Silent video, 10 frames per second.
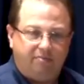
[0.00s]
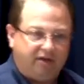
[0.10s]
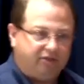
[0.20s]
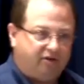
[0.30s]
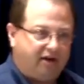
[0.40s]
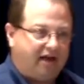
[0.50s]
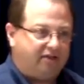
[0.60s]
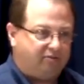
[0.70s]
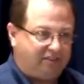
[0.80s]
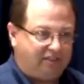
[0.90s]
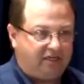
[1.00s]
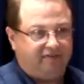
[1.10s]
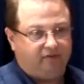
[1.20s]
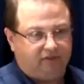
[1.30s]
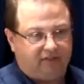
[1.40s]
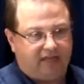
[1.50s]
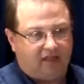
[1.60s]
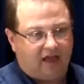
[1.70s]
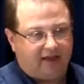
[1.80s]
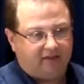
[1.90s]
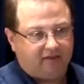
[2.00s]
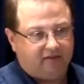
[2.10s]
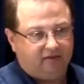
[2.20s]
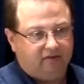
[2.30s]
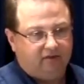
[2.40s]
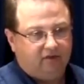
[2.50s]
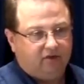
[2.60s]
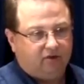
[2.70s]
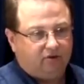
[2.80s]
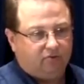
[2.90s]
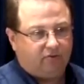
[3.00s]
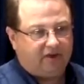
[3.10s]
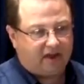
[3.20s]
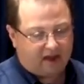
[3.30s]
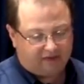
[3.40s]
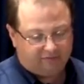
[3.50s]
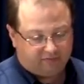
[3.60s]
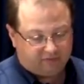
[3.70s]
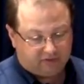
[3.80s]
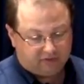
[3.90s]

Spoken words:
to make sure it has receivers they like. We have